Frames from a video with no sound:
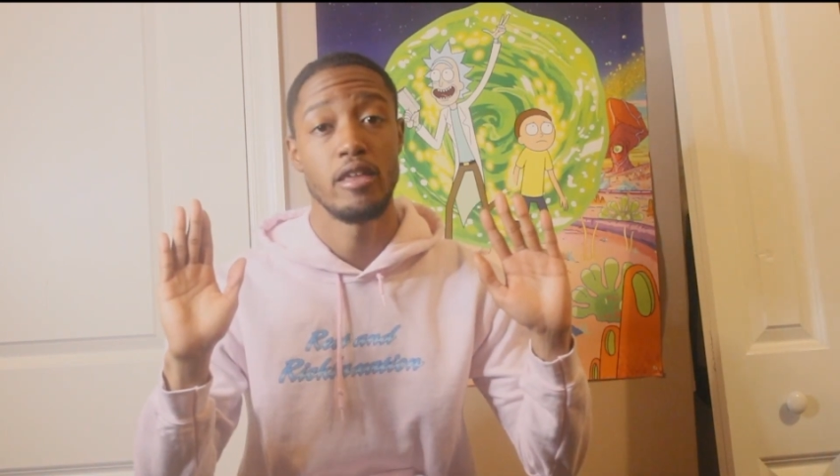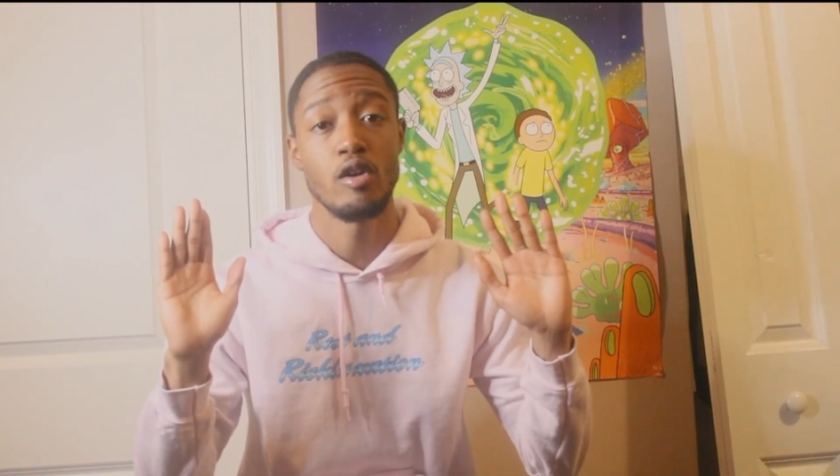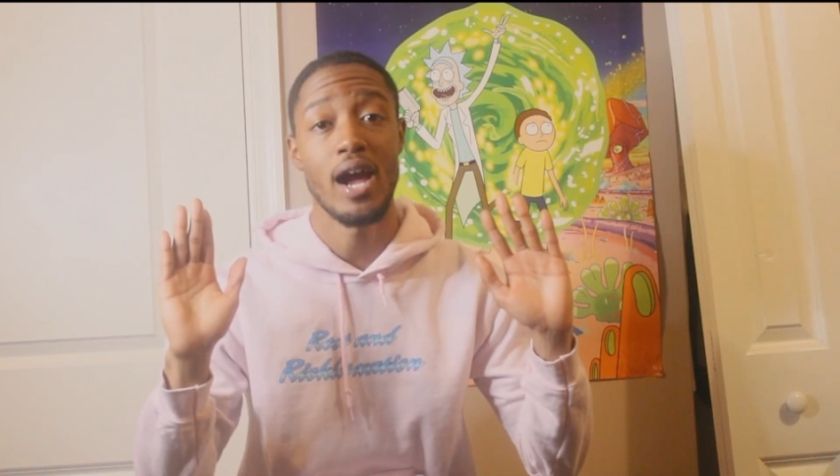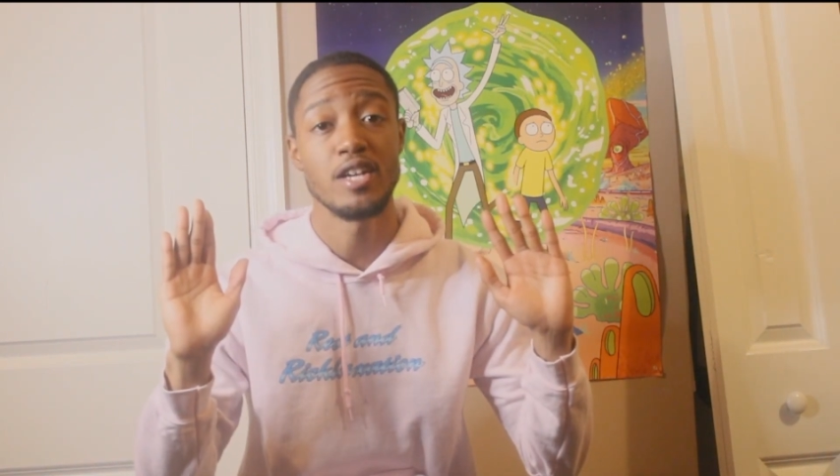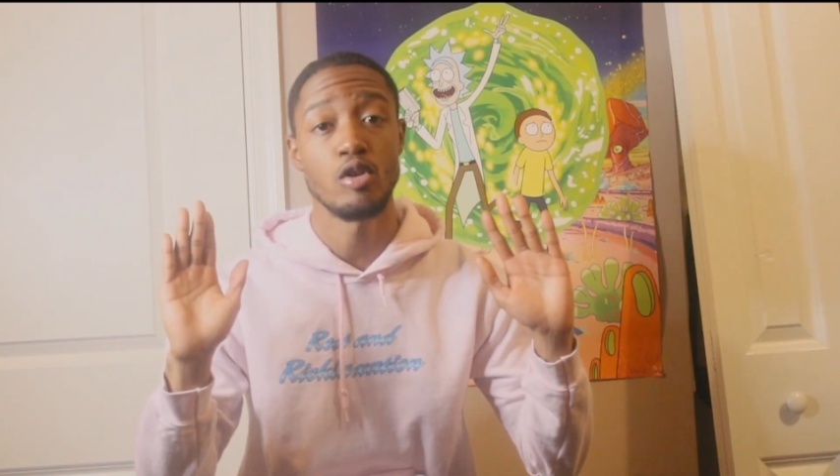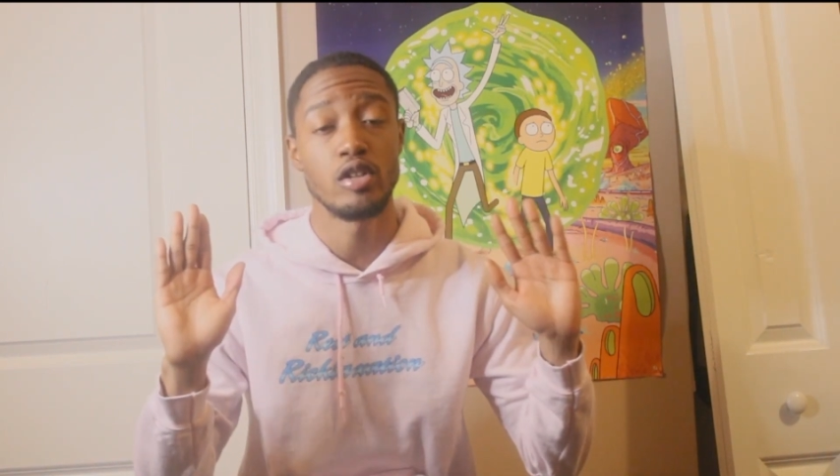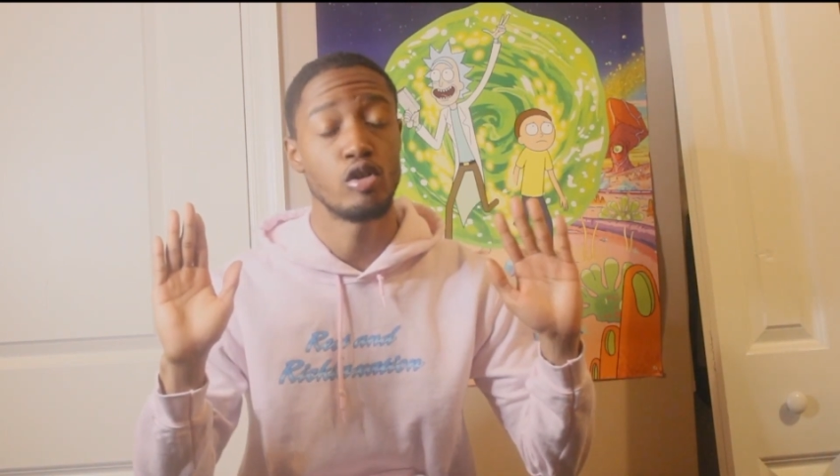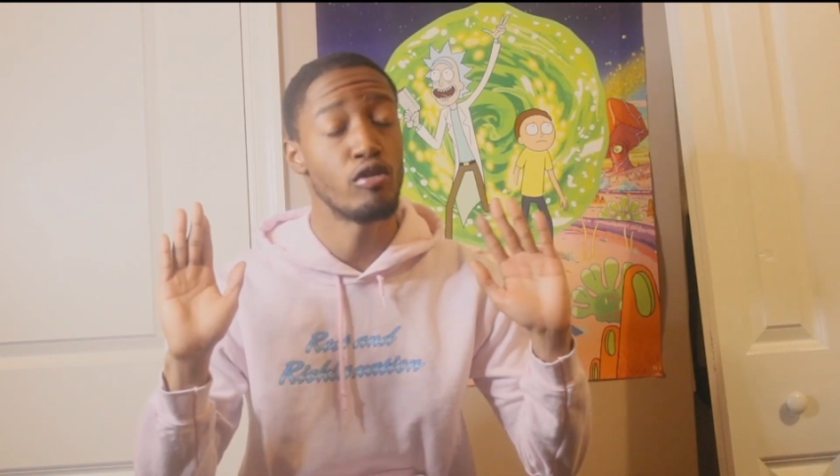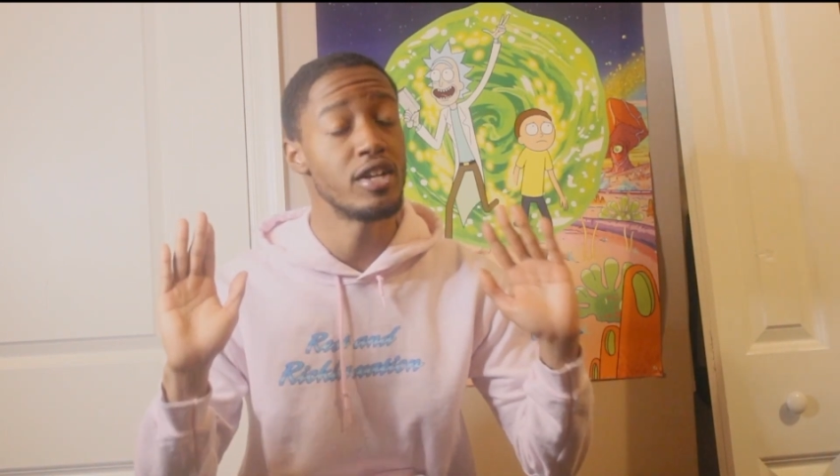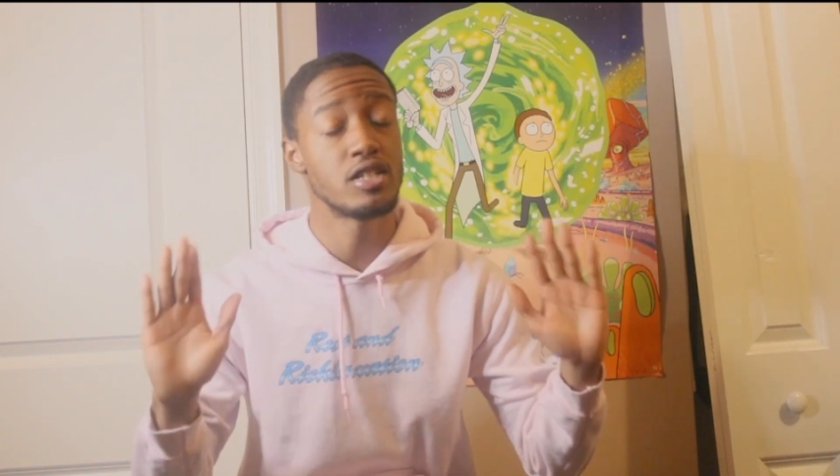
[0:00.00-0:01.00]
You guys are the
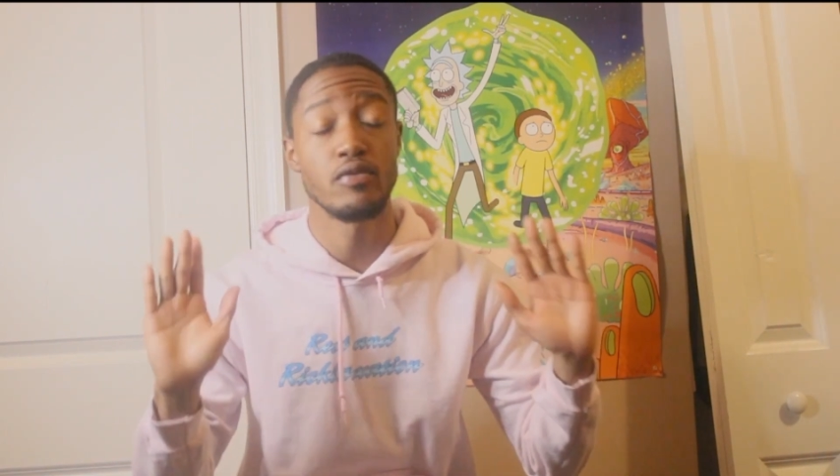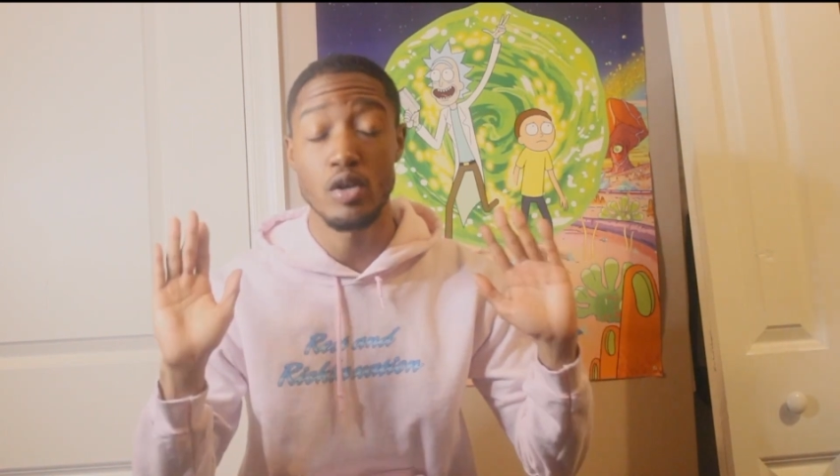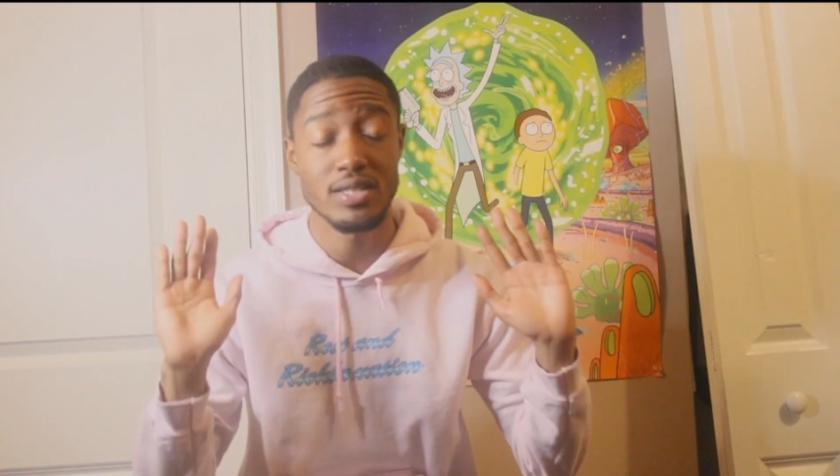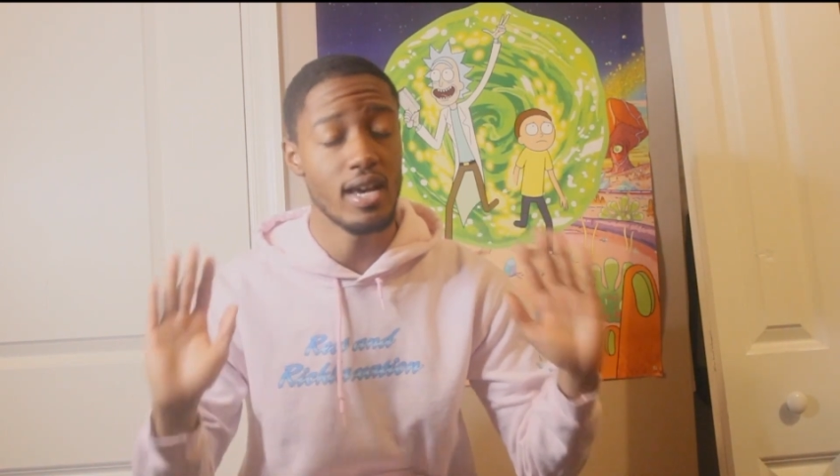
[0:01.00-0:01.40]
greatest of all